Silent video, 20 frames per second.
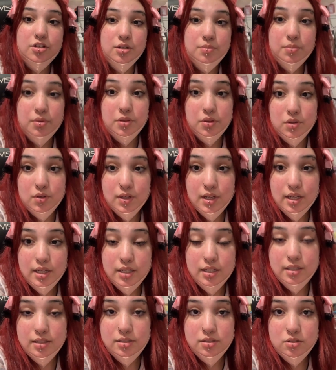up with you
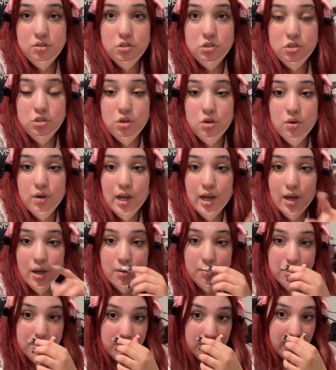guys to show how
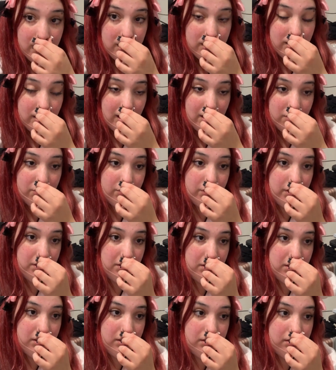my maid outfit
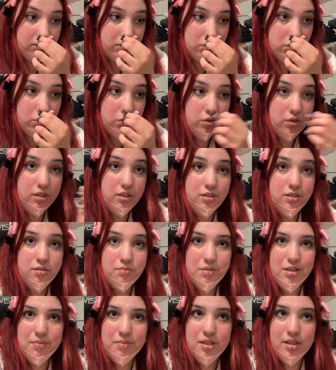looks towards
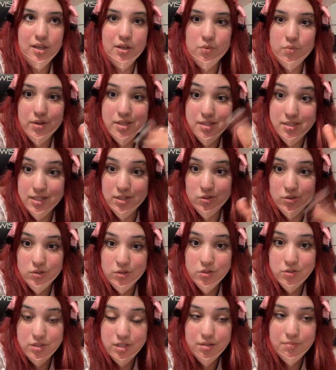maybe like Wednesday or
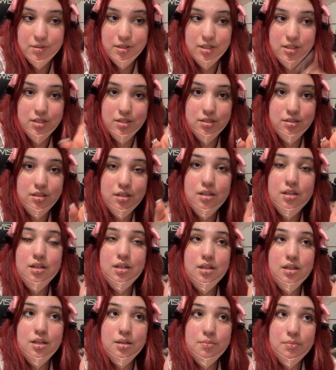Thursday, because
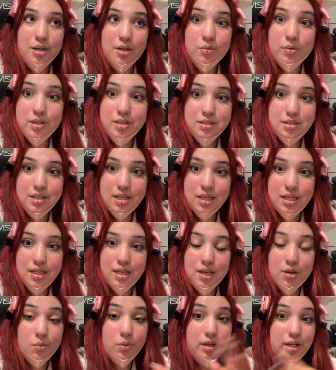by Wednesday,
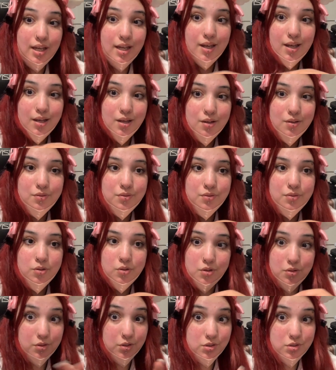I wanna have,
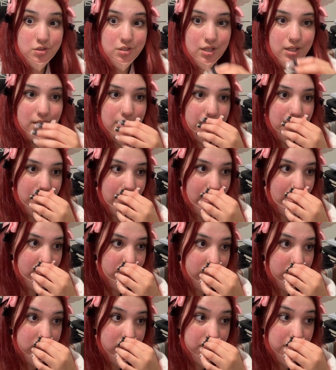or Thursday, my
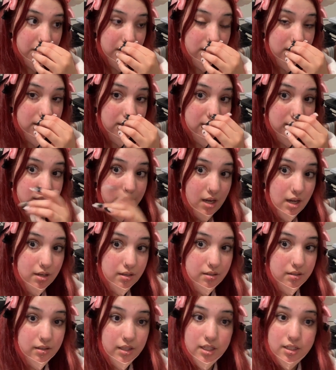outfit to be
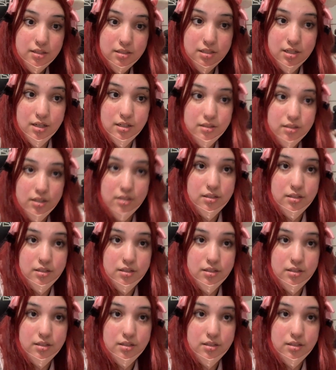done, like done.